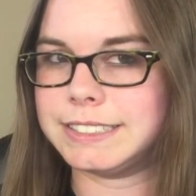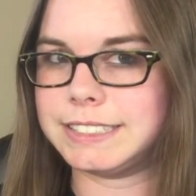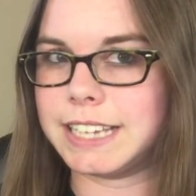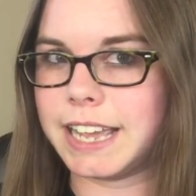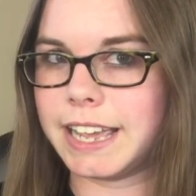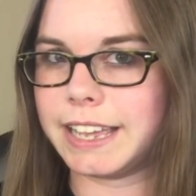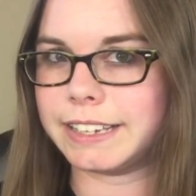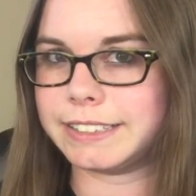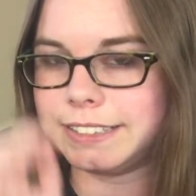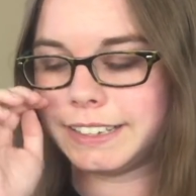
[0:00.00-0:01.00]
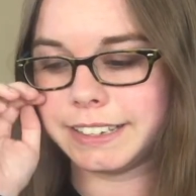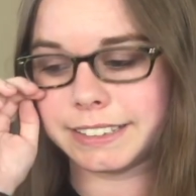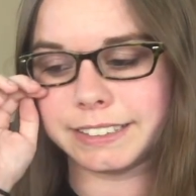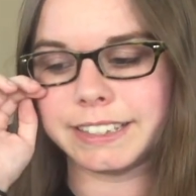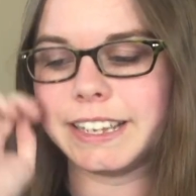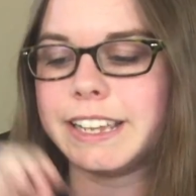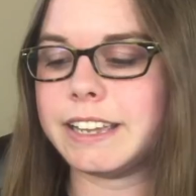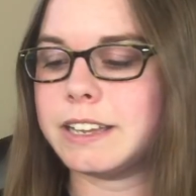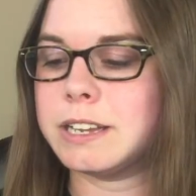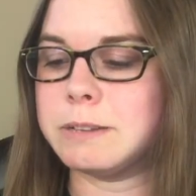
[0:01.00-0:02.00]
technically,
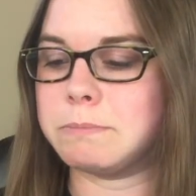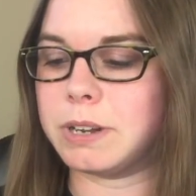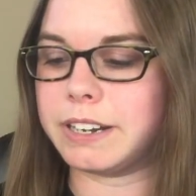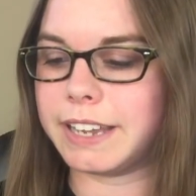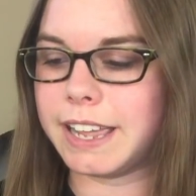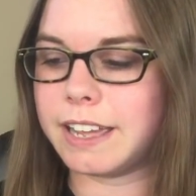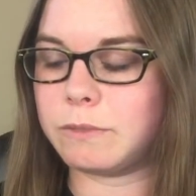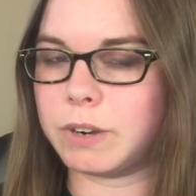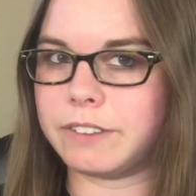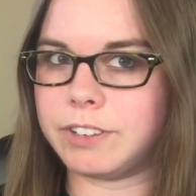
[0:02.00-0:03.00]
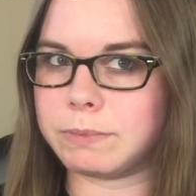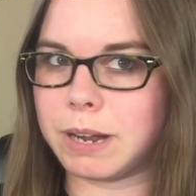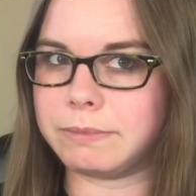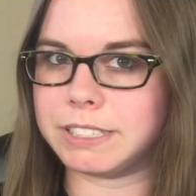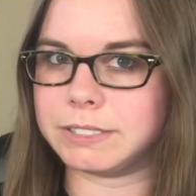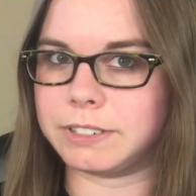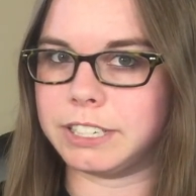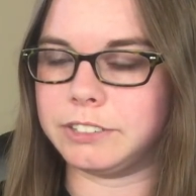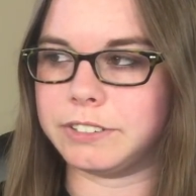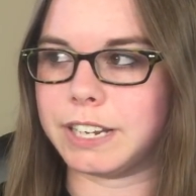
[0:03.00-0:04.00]
but again, what if your mom doesn't want to
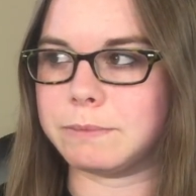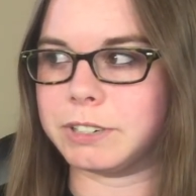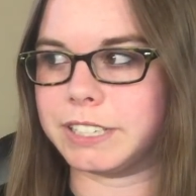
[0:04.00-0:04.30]
do it anymore?